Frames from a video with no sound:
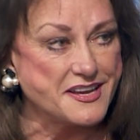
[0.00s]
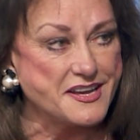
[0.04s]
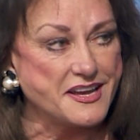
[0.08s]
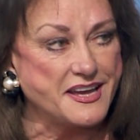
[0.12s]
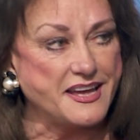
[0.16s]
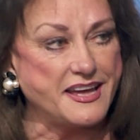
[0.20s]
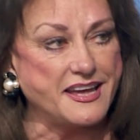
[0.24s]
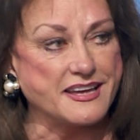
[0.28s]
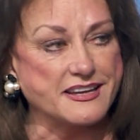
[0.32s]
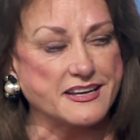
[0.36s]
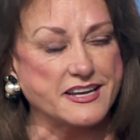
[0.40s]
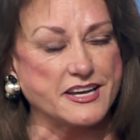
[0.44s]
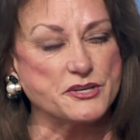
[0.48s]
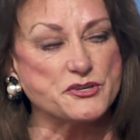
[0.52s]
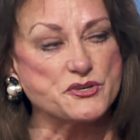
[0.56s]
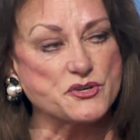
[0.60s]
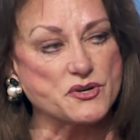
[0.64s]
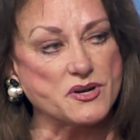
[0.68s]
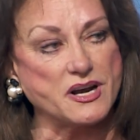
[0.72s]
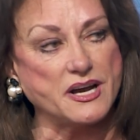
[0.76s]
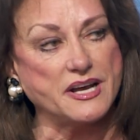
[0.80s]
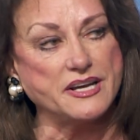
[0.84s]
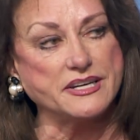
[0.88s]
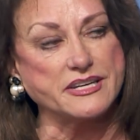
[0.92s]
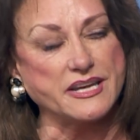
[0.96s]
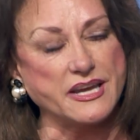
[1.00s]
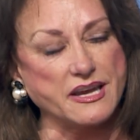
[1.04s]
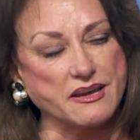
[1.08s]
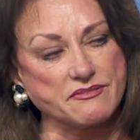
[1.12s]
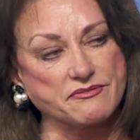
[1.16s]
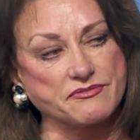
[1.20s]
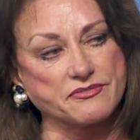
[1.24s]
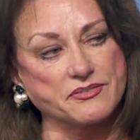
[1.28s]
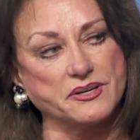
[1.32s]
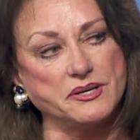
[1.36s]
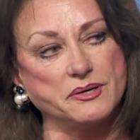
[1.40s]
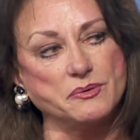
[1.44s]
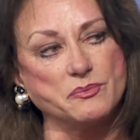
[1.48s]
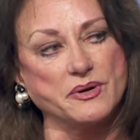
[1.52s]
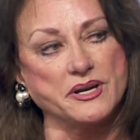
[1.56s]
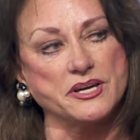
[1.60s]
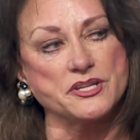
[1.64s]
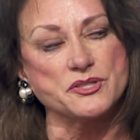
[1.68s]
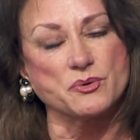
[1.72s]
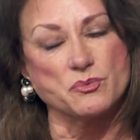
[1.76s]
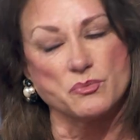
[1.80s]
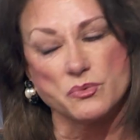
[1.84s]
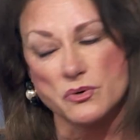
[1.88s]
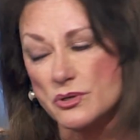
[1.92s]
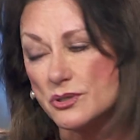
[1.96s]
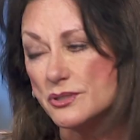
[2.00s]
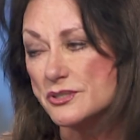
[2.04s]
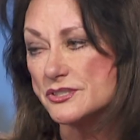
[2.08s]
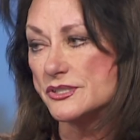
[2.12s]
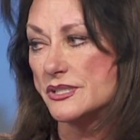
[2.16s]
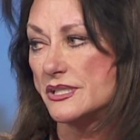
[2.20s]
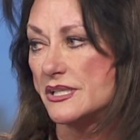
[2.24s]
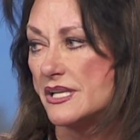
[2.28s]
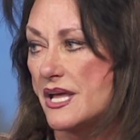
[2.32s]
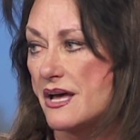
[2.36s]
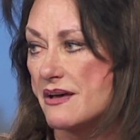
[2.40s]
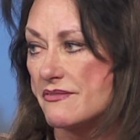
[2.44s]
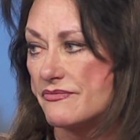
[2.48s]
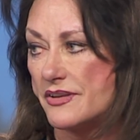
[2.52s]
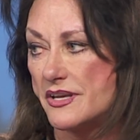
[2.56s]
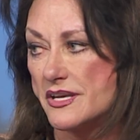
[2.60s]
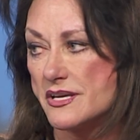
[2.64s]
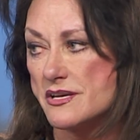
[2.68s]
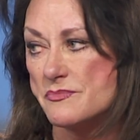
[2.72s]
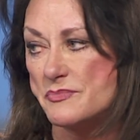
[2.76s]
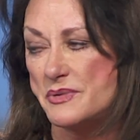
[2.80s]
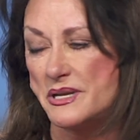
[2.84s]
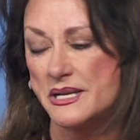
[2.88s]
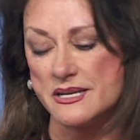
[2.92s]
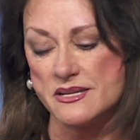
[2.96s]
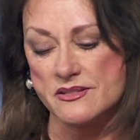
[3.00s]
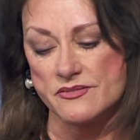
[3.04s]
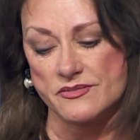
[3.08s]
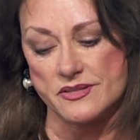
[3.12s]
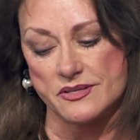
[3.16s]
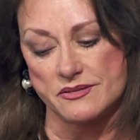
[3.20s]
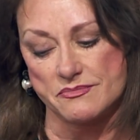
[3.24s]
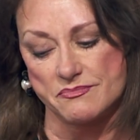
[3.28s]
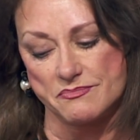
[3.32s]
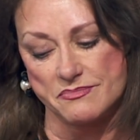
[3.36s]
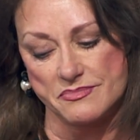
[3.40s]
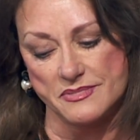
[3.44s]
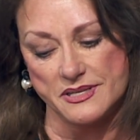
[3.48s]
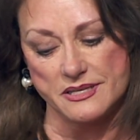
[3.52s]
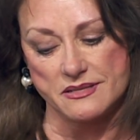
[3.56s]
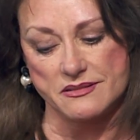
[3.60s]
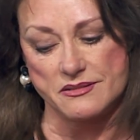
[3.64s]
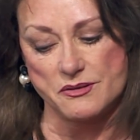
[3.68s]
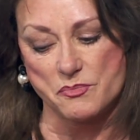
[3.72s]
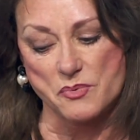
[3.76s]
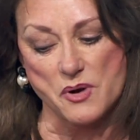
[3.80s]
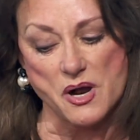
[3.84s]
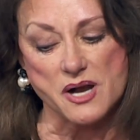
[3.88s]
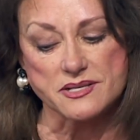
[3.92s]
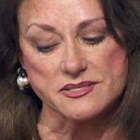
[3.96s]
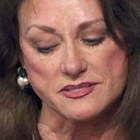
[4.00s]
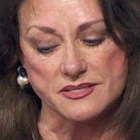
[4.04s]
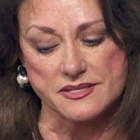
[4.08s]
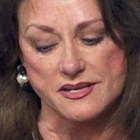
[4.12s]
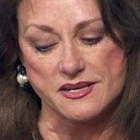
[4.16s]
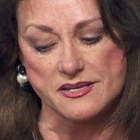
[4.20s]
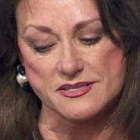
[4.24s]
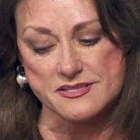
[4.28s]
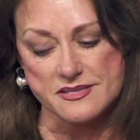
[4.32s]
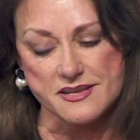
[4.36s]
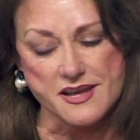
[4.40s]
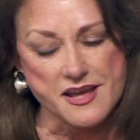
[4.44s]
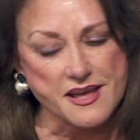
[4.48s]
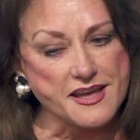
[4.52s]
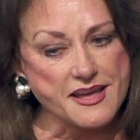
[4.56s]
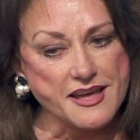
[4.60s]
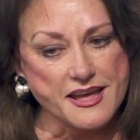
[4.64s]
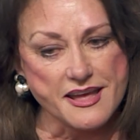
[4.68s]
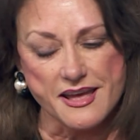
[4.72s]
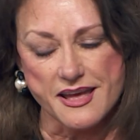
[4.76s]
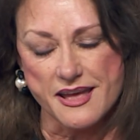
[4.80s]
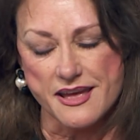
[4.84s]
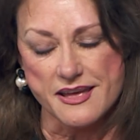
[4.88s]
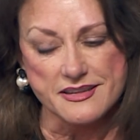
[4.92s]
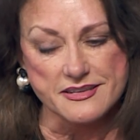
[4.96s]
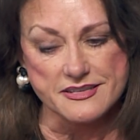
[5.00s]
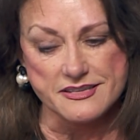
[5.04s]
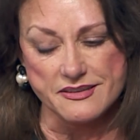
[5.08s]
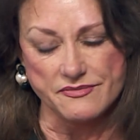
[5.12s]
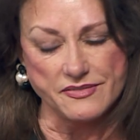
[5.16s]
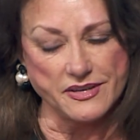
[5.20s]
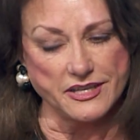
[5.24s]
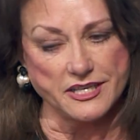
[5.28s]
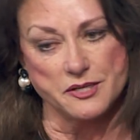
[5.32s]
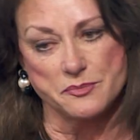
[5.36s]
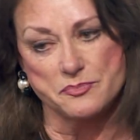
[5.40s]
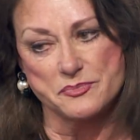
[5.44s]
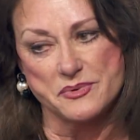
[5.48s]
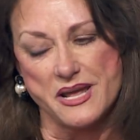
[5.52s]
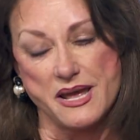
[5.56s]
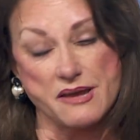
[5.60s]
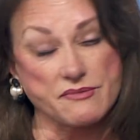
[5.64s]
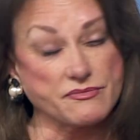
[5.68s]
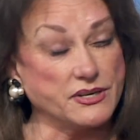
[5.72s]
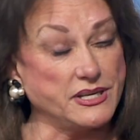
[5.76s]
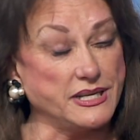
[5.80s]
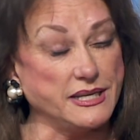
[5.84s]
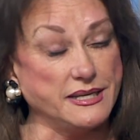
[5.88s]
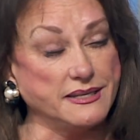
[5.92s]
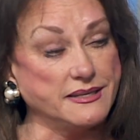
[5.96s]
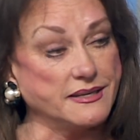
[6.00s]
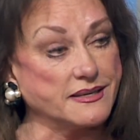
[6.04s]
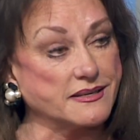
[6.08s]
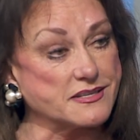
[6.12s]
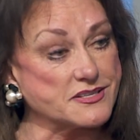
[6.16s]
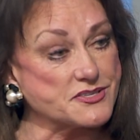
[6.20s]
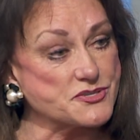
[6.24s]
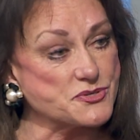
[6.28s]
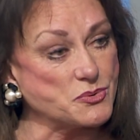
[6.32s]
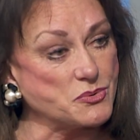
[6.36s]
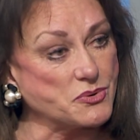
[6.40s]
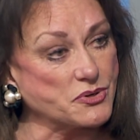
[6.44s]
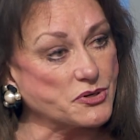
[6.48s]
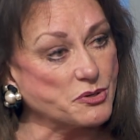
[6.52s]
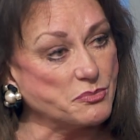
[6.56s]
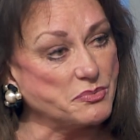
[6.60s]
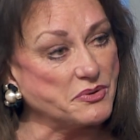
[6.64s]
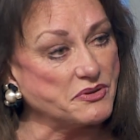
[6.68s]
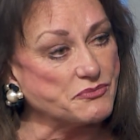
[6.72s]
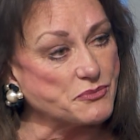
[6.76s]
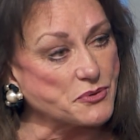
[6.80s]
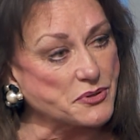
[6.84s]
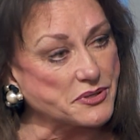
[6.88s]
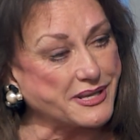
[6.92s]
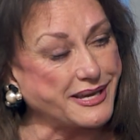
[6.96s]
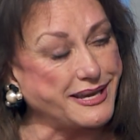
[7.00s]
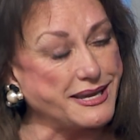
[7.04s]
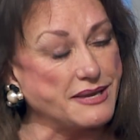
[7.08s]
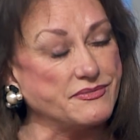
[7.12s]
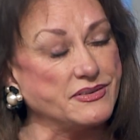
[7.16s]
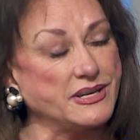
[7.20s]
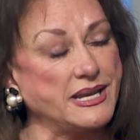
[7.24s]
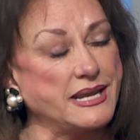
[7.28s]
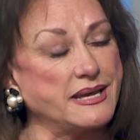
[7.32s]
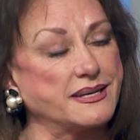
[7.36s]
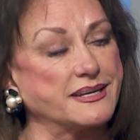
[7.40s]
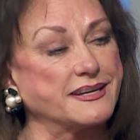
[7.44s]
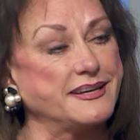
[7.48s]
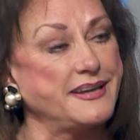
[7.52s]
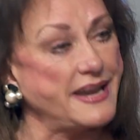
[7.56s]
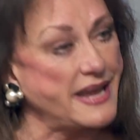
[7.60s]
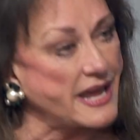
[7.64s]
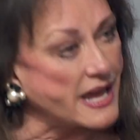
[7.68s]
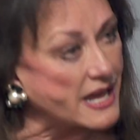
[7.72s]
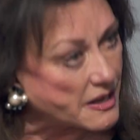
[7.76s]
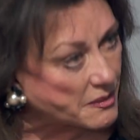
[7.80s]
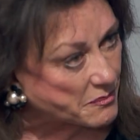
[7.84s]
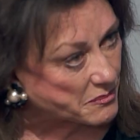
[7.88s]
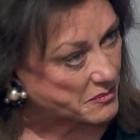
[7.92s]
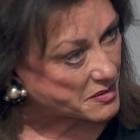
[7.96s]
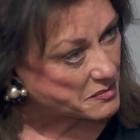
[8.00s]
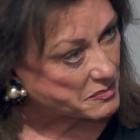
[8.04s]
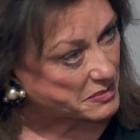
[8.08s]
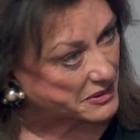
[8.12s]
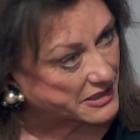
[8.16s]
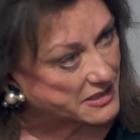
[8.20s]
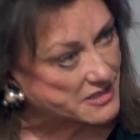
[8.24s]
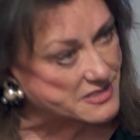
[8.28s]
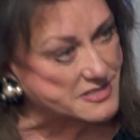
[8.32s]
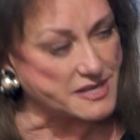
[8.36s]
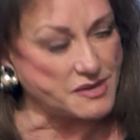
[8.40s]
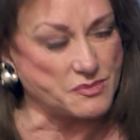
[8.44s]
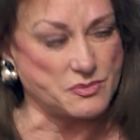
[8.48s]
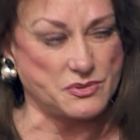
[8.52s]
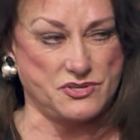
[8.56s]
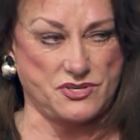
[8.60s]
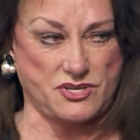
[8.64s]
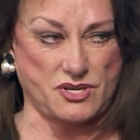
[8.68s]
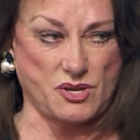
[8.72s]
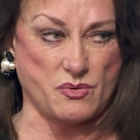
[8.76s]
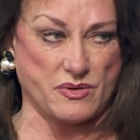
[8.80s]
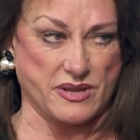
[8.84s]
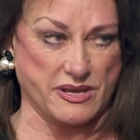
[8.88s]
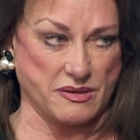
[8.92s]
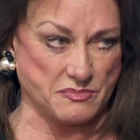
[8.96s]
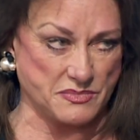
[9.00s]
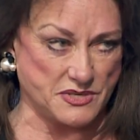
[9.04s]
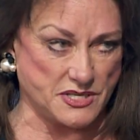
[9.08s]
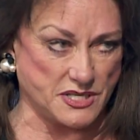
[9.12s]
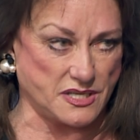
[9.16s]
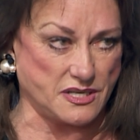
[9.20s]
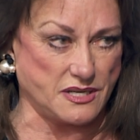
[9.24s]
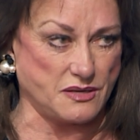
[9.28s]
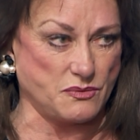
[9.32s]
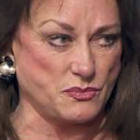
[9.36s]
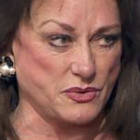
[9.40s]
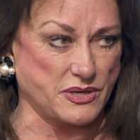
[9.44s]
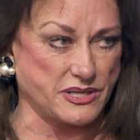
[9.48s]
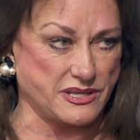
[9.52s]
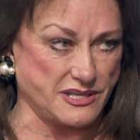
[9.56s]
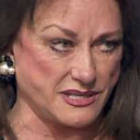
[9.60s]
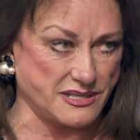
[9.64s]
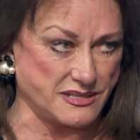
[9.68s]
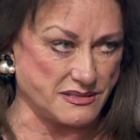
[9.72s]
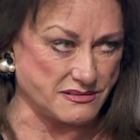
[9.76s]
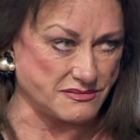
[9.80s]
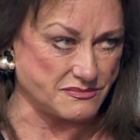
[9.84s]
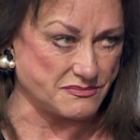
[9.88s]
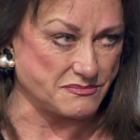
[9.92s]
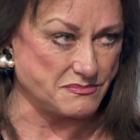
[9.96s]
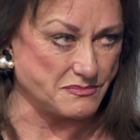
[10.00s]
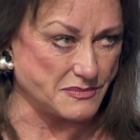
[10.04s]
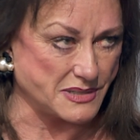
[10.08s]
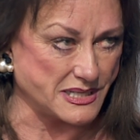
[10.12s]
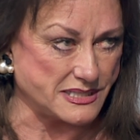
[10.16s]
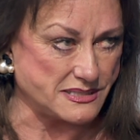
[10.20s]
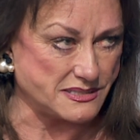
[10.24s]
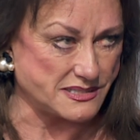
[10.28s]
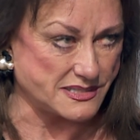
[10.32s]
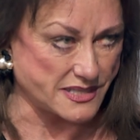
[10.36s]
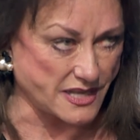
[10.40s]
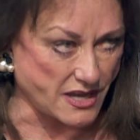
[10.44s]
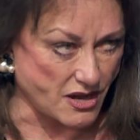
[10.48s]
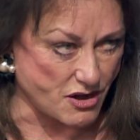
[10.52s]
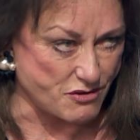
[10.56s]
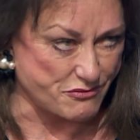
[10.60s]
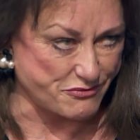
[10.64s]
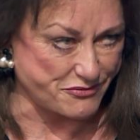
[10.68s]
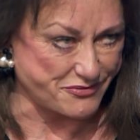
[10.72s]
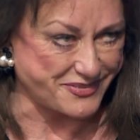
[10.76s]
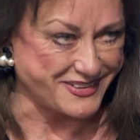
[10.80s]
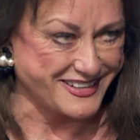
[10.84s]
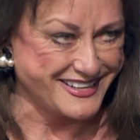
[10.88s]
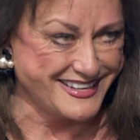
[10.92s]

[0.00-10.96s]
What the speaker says: And I tried every way in the world to love him, and in the process, developed every eating disorder before they even had a name, because I was so empty within myself.